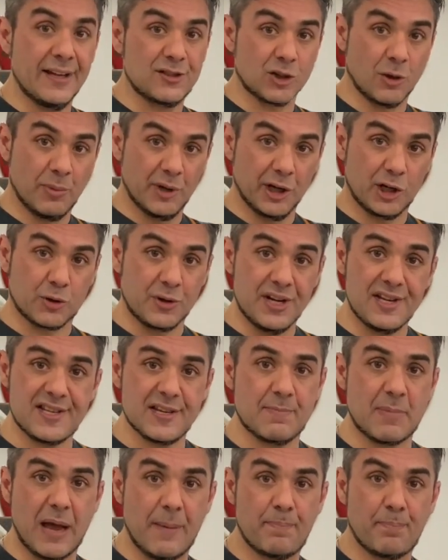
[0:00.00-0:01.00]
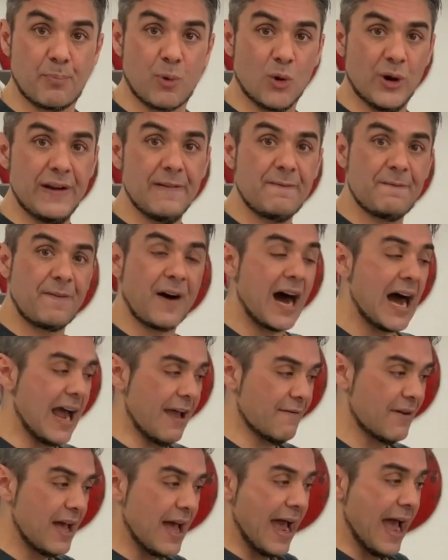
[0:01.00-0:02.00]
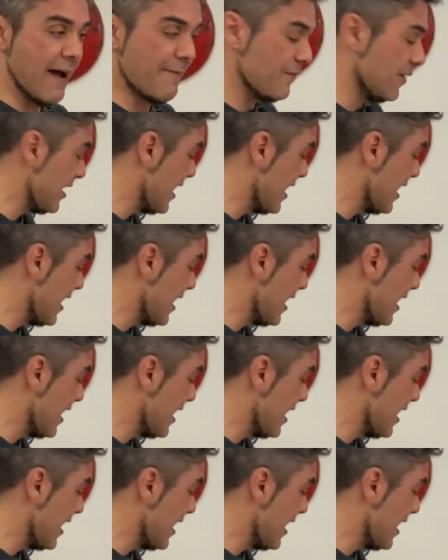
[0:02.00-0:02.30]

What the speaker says: So I'm going to increase it by 0.5, half a